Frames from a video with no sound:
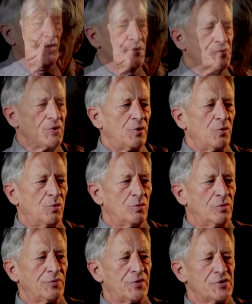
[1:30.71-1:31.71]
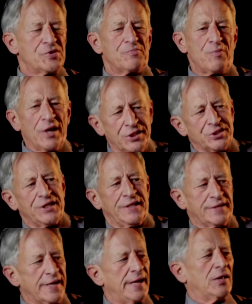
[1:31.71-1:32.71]
So the
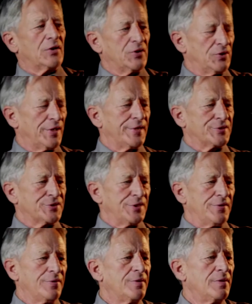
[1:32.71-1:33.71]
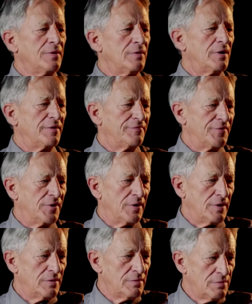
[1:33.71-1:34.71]
spreadsheet calculation of
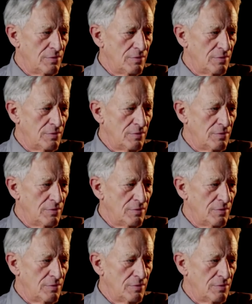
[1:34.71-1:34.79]
the